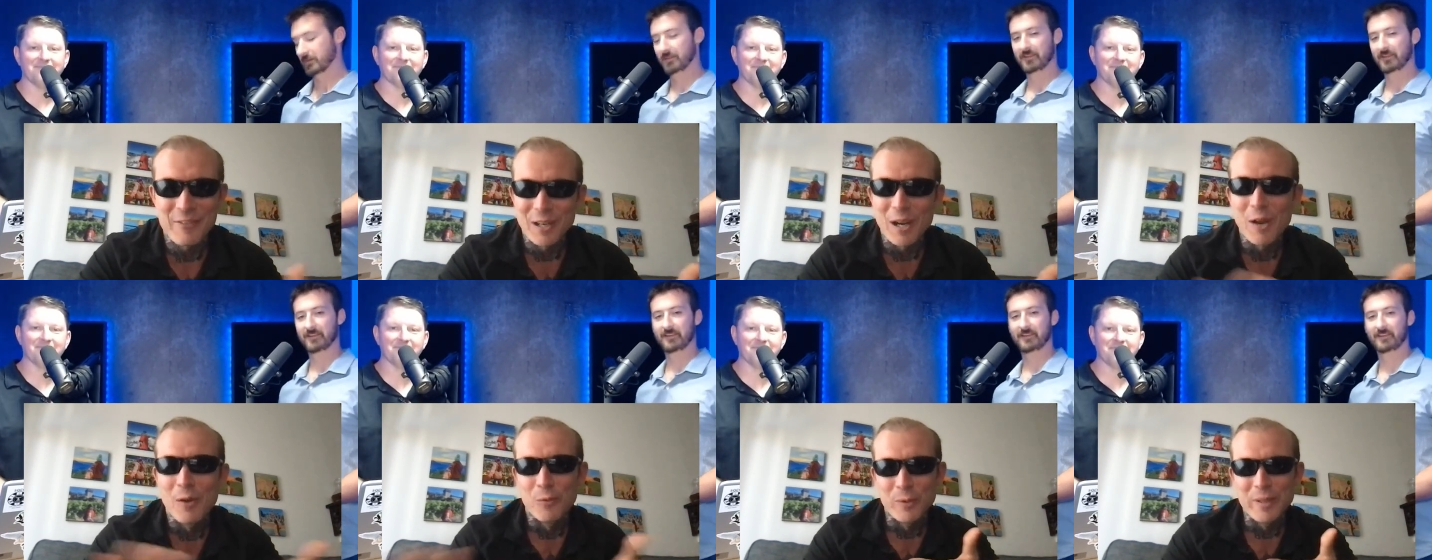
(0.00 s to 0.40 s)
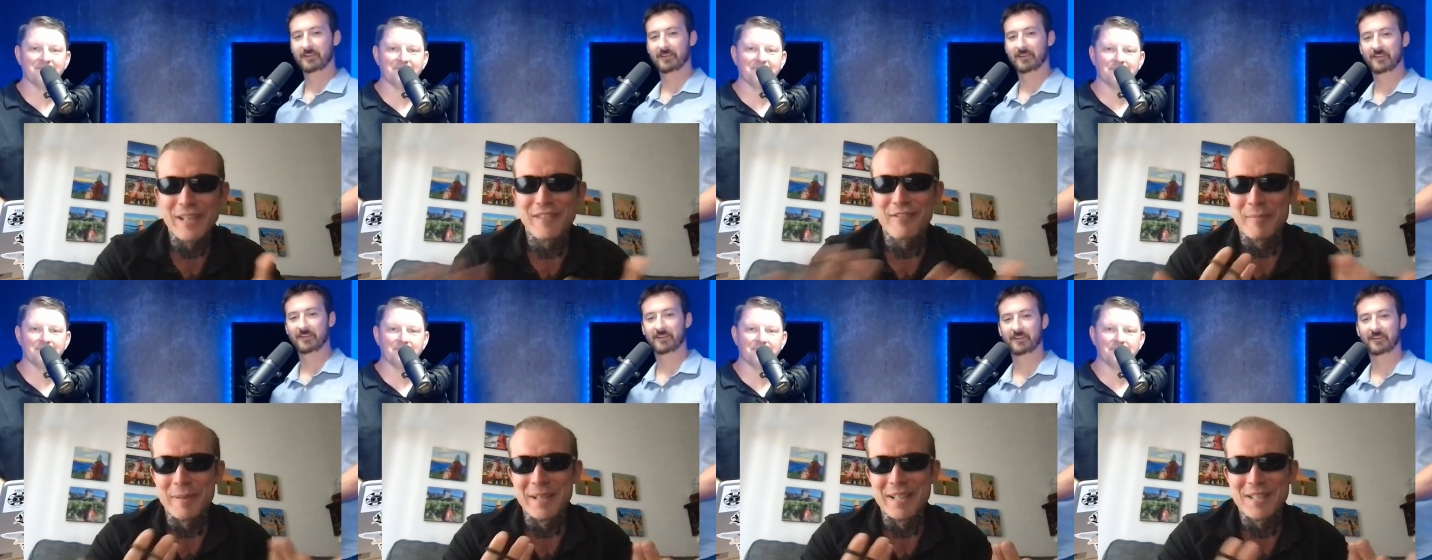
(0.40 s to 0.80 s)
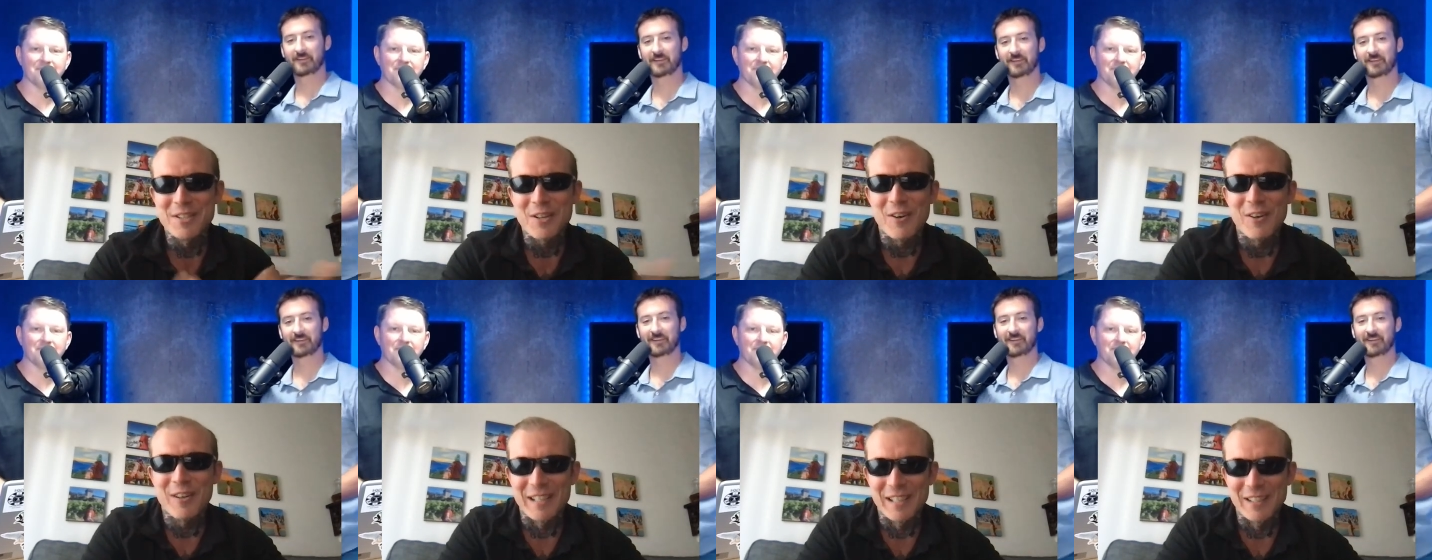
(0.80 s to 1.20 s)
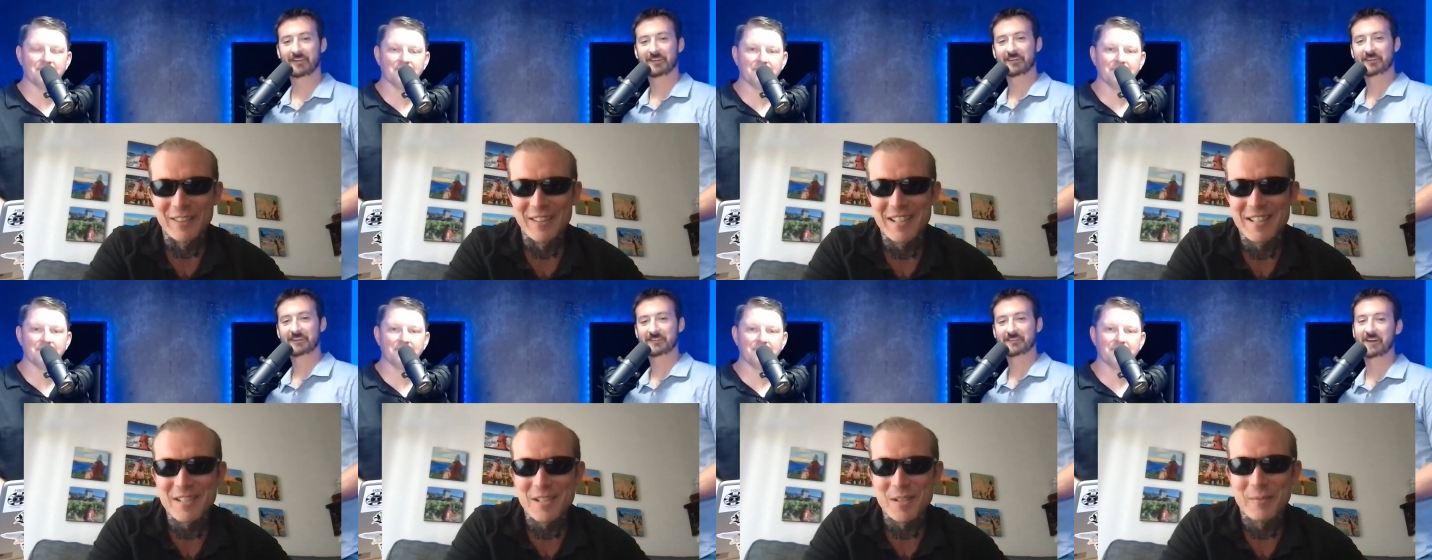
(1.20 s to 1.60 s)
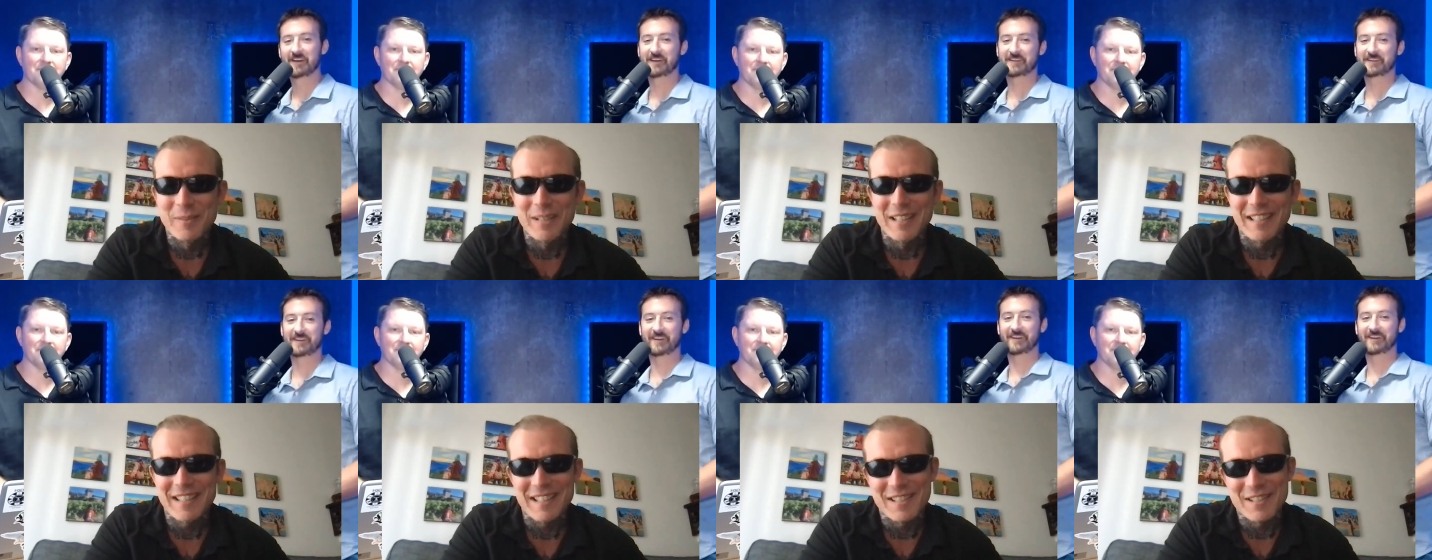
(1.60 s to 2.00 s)
Speaker 1: I forgot we've been talking. Right? Yeah, so, yeah.
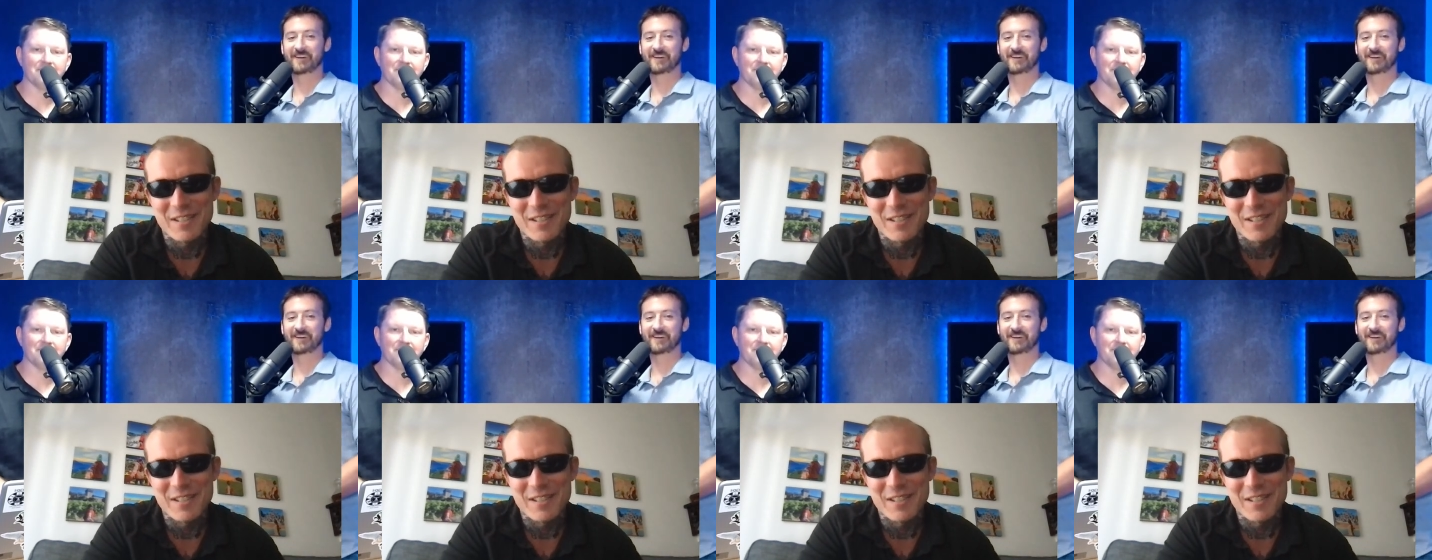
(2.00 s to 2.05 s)
Like, yeah.